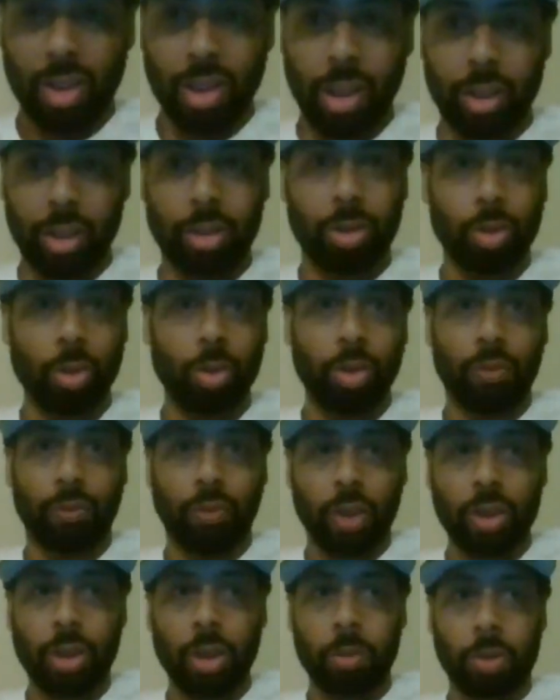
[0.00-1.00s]
Like, dude, you
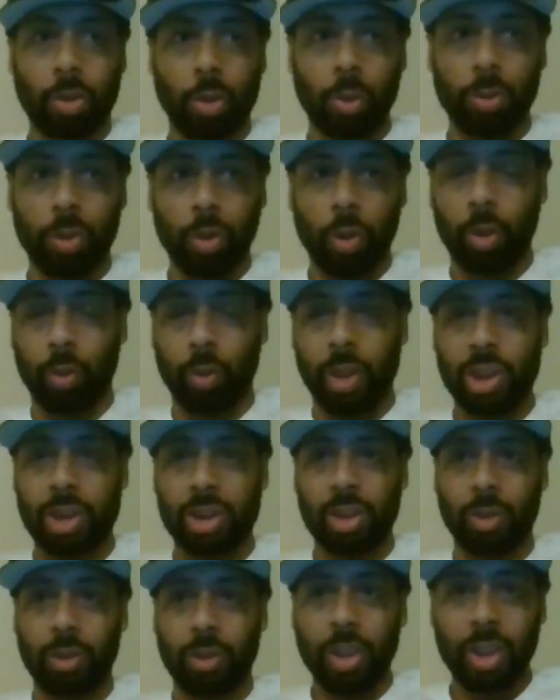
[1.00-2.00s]
fucked up too. The only
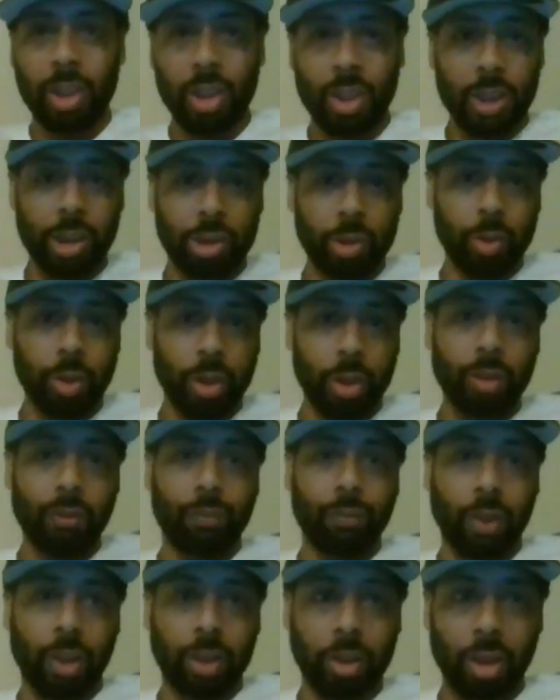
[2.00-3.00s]
reason that you didn't
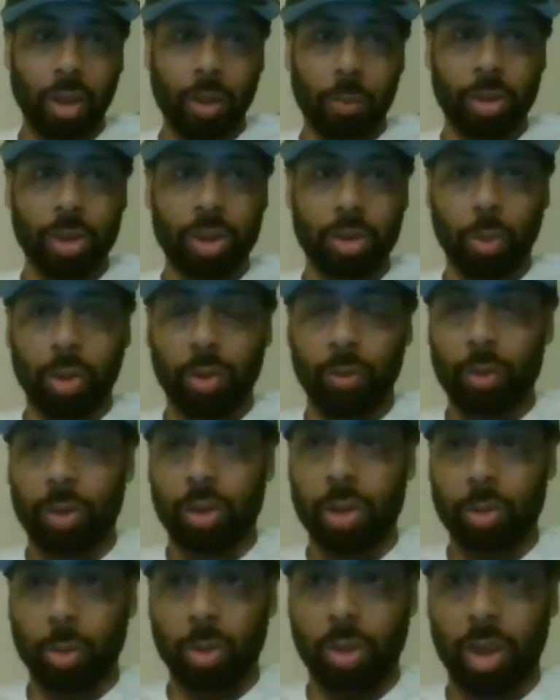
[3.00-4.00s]
get fucked up because
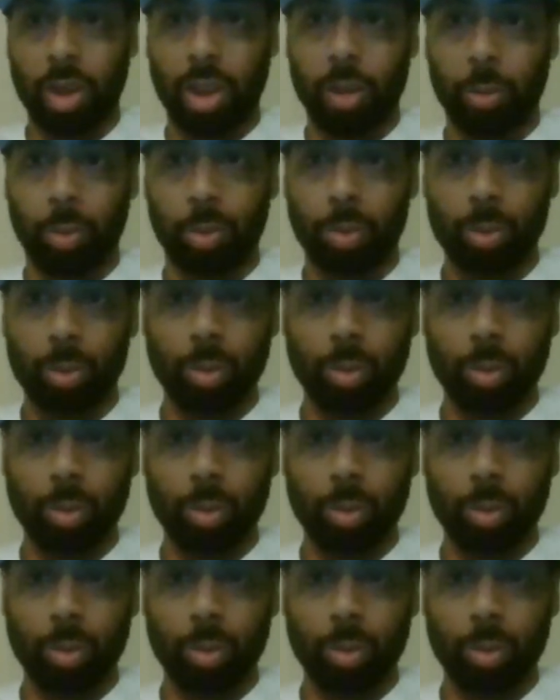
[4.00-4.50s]
we are,